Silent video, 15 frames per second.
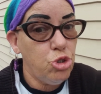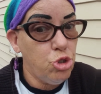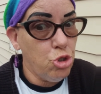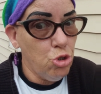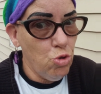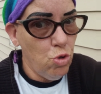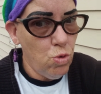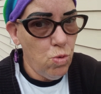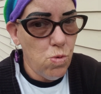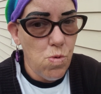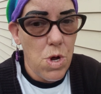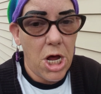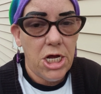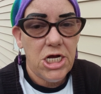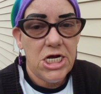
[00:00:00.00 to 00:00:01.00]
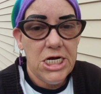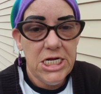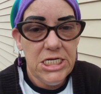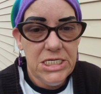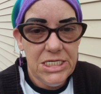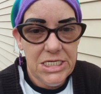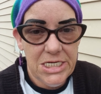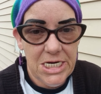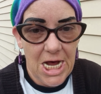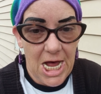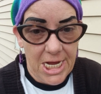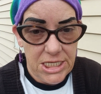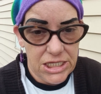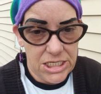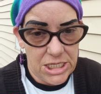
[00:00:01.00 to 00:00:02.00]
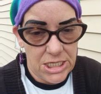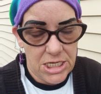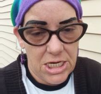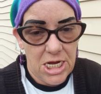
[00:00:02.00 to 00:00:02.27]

do not